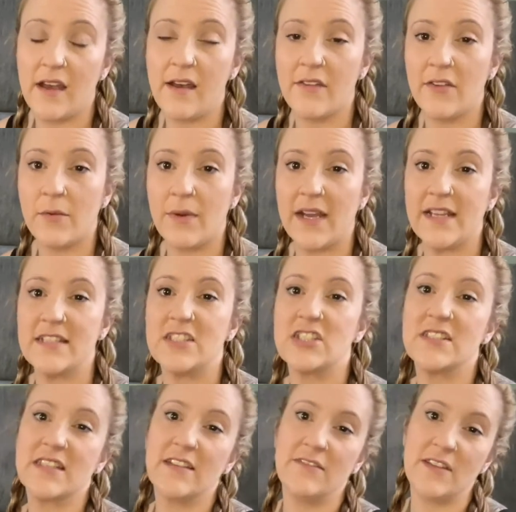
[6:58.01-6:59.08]
Otherwise,
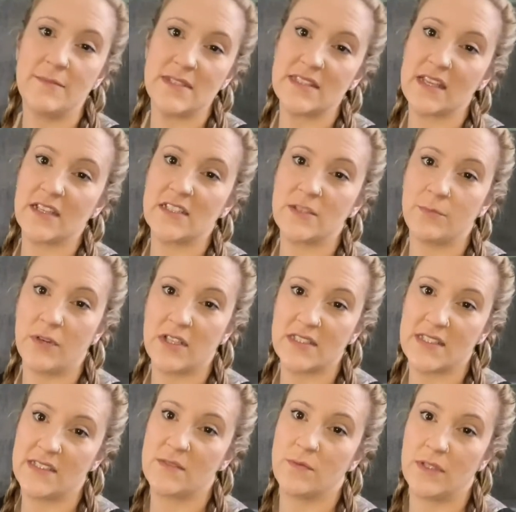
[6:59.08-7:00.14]
just give them a second to
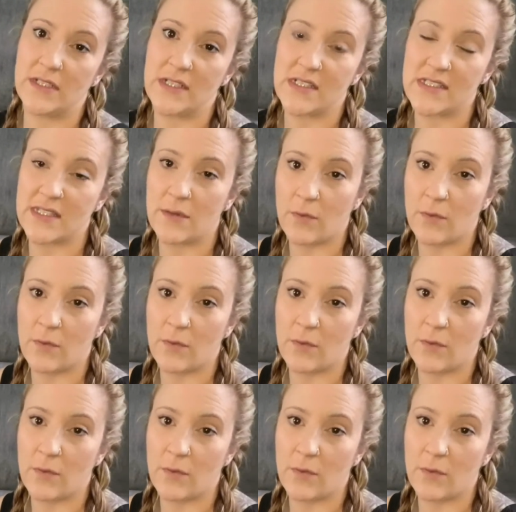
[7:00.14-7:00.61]
process what it is that we're